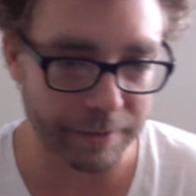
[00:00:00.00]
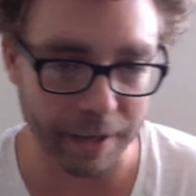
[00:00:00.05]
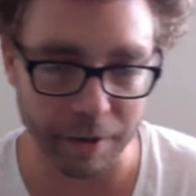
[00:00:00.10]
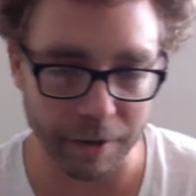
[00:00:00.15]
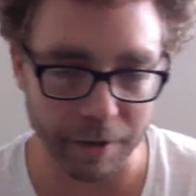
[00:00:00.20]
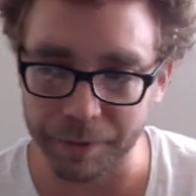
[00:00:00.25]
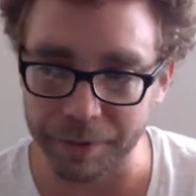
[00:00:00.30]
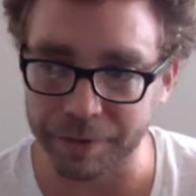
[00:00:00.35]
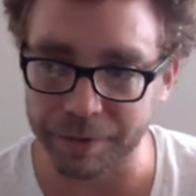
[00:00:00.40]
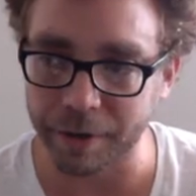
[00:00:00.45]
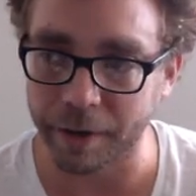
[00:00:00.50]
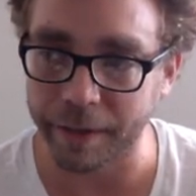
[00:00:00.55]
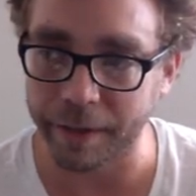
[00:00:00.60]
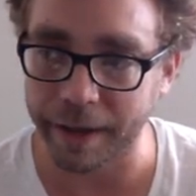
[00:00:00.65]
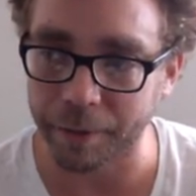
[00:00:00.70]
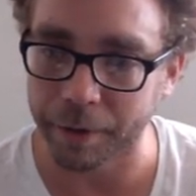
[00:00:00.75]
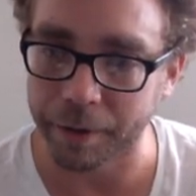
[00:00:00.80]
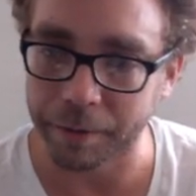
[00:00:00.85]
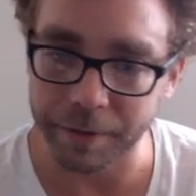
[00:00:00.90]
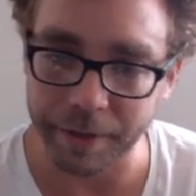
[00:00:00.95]
I don't know if you saw
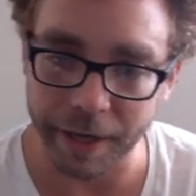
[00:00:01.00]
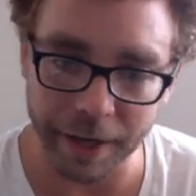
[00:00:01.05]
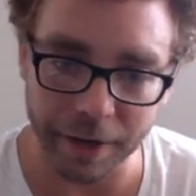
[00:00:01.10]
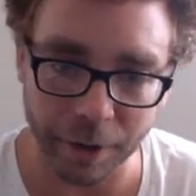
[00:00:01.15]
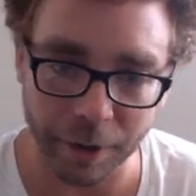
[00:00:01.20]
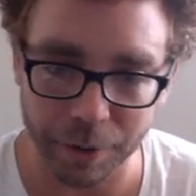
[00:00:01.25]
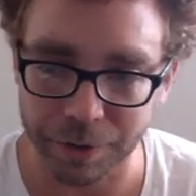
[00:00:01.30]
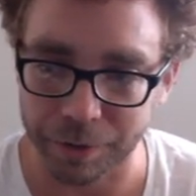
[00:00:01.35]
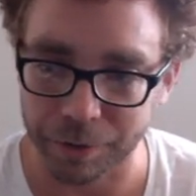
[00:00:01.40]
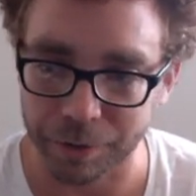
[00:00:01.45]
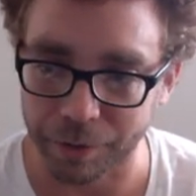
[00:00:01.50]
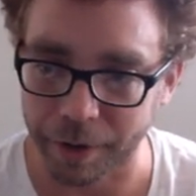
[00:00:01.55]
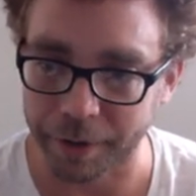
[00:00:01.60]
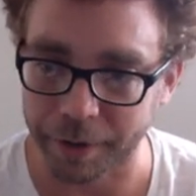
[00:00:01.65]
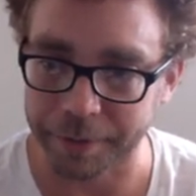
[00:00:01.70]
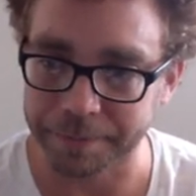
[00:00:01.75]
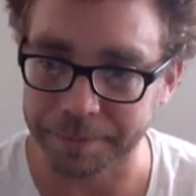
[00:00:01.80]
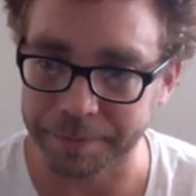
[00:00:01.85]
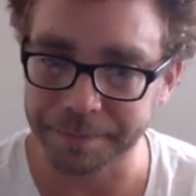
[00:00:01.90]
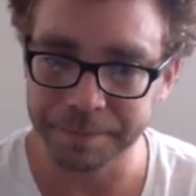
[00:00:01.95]
that one. Ty goes to the
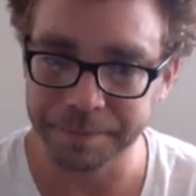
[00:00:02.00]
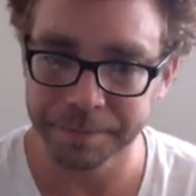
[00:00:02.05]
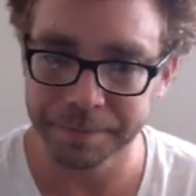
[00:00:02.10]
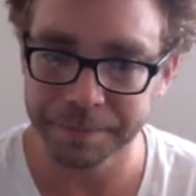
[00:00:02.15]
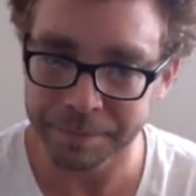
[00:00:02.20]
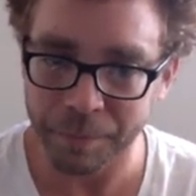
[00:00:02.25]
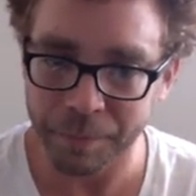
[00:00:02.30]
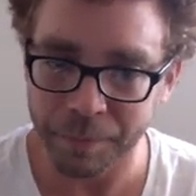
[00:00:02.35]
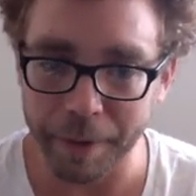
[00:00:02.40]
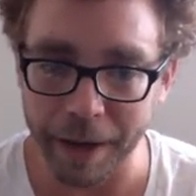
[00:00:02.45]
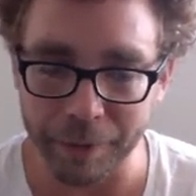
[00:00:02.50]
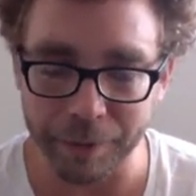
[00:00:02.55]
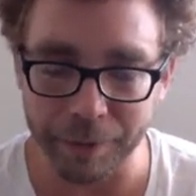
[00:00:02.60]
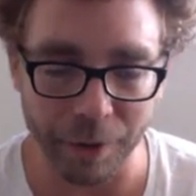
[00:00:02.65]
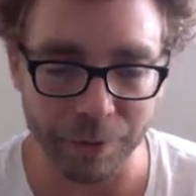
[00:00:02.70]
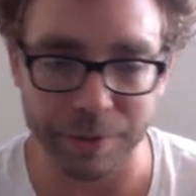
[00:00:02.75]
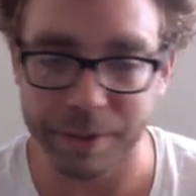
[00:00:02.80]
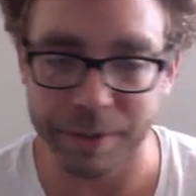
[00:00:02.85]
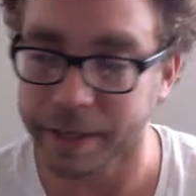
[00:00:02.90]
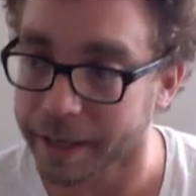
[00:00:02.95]
runner. Back when
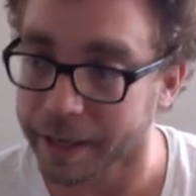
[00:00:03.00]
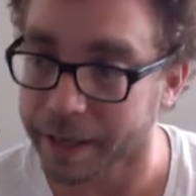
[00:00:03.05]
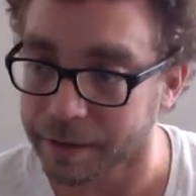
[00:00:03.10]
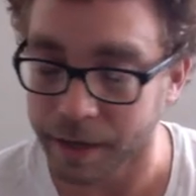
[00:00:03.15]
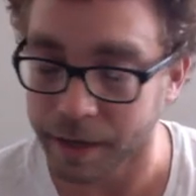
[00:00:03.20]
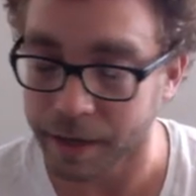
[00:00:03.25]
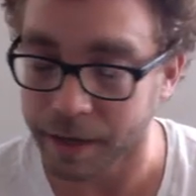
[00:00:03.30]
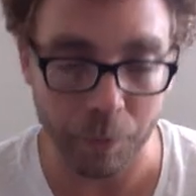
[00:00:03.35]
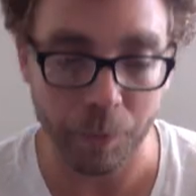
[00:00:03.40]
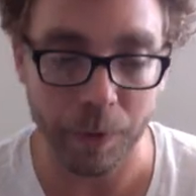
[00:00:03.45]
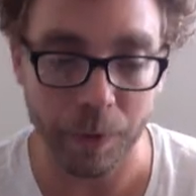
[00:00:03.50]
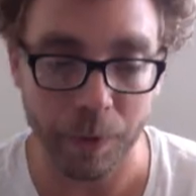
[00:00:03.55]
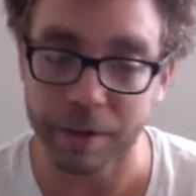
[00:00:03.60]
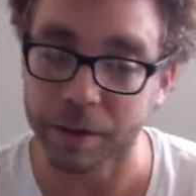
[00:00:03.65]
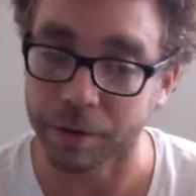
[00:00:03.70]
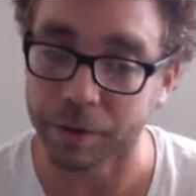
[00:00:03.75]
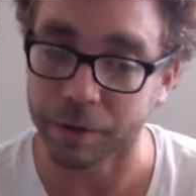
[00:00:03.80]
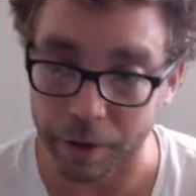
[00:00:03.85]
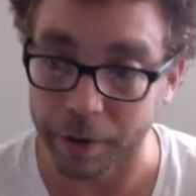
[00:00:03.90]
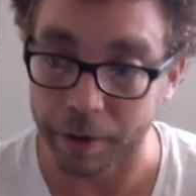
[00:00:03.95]
I was a kid, Ty went to
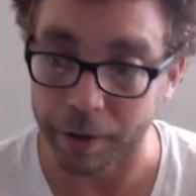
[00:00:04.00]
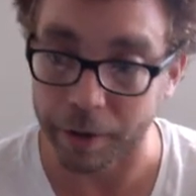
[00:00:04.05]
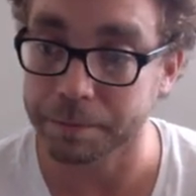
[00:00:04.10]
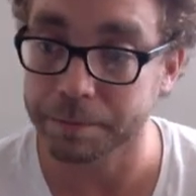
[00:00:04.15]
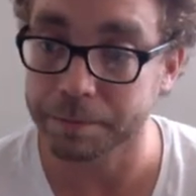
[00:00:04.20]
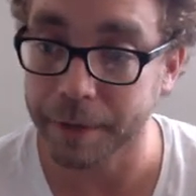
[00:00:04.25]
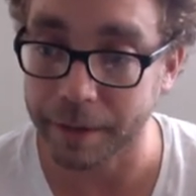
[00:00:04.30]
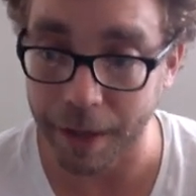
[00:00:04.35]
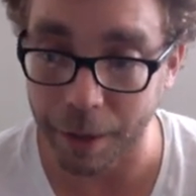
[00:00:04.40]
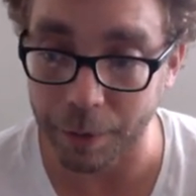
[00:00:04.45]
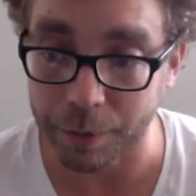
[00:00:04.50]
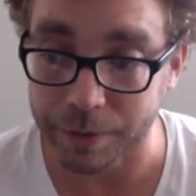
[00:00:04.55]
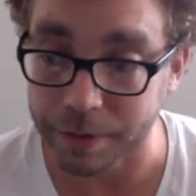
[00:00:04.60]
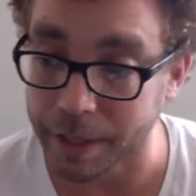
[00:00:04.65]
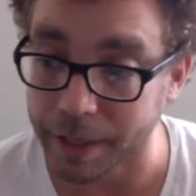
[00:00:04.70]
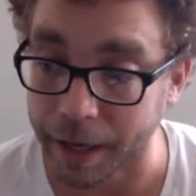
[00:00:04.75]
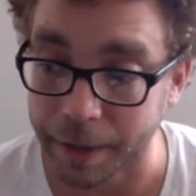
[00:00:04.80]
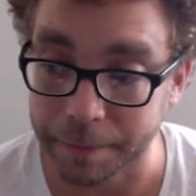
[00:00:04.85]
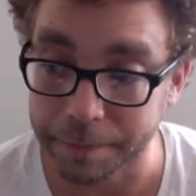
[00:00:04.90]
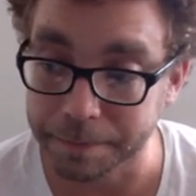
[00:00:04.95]
the runner, and that was a
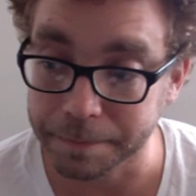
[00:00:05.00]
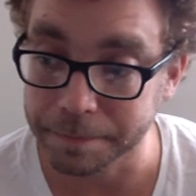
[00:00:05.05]
tie.